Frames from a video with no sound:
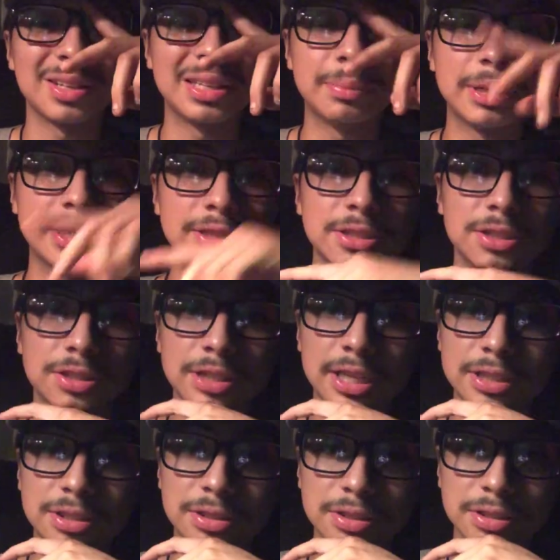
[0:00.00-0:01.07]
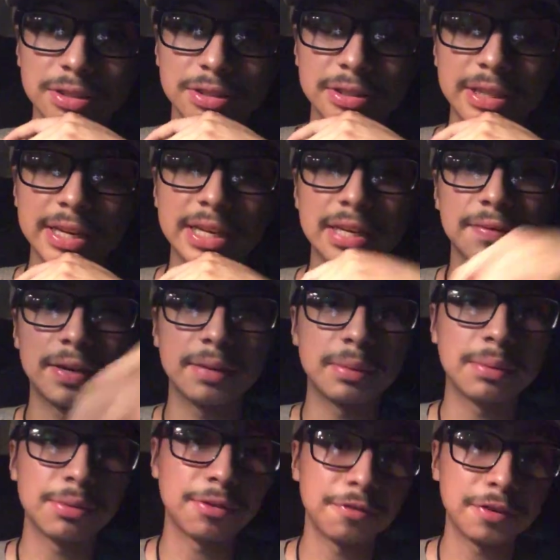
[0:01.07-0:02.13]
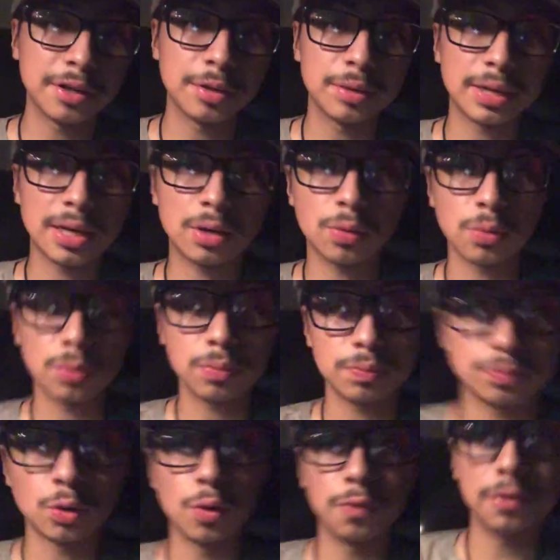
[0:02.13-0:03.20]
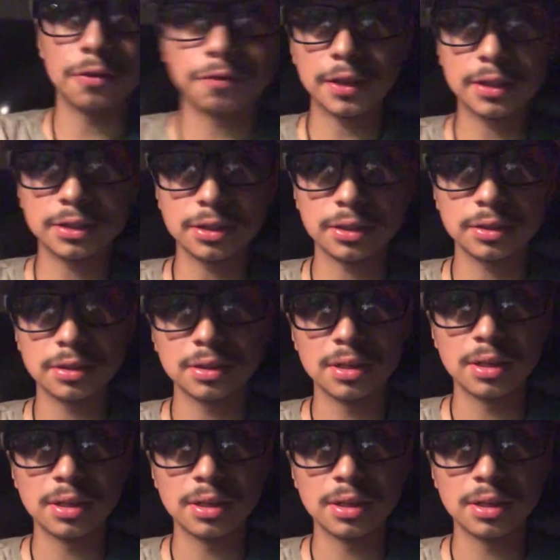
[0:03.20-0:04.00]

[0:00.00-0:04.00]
leave me any suggestions and if I'm able to figure it out hopefully fix it